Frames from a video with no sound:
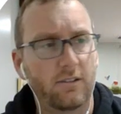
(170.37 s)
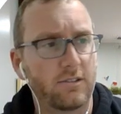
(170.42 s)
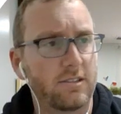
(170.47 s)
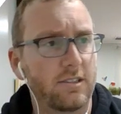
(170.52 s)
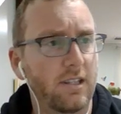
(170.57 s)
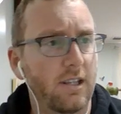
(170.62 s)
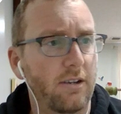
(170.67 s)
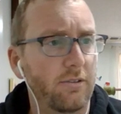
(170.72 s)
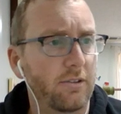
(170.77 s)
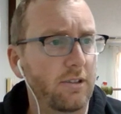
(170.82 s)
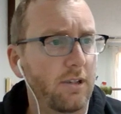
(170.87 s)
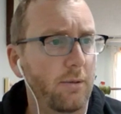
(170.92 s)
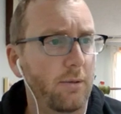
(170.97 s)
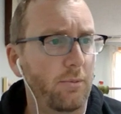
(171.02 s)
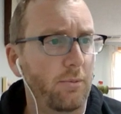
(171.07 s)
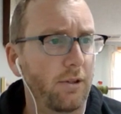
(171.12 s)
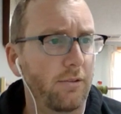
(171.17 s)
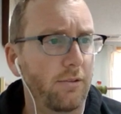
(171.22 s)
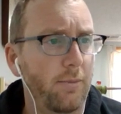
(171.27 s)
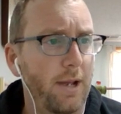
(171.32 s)
You'll see that with a
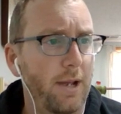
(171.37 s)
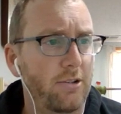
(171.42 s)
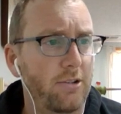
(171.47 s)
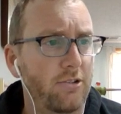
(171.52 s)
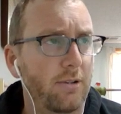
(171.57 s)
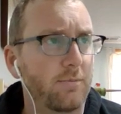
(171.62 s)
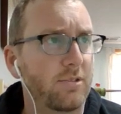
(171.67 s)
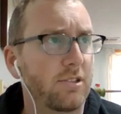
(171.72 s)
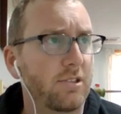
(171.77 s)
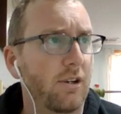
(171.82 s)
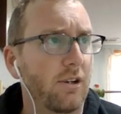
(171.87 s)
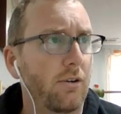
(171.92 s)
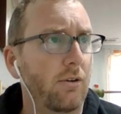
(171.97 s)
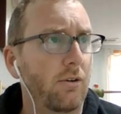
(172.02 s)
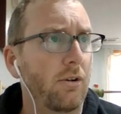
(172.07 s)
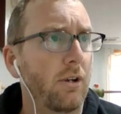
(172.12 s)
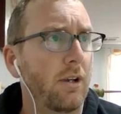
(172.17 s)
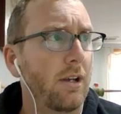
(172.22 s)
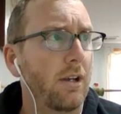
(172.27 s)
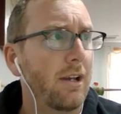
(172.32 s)
couple other matchups.
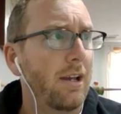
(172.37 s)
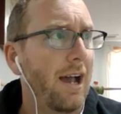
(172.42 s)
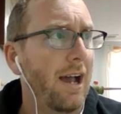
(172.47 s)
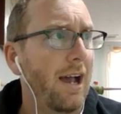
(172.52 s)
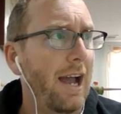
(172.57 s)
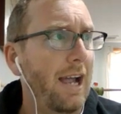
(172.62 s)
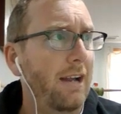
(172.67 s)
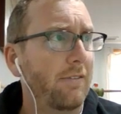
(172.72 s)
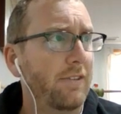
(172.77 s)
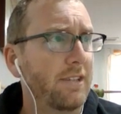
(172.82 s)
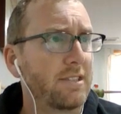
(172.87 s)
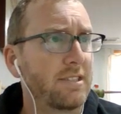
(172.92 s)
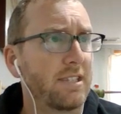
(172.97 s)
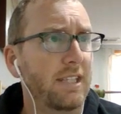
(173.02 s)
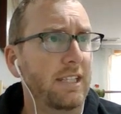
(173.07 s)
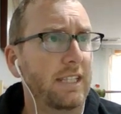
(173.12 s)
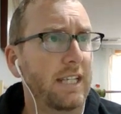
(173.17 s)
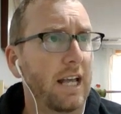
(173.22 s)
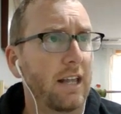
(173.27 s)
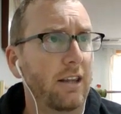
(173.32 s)
So I have this a
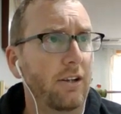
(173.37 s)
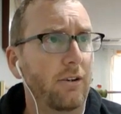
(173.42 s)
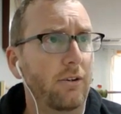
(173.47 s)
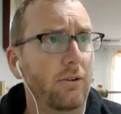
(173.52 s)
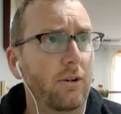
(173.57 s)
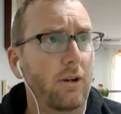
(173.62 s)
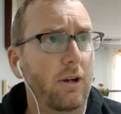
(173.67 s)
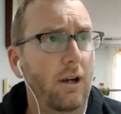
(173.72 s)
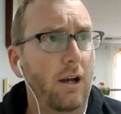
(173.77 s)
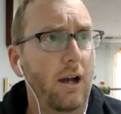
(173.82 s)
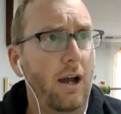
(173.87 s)
yellow.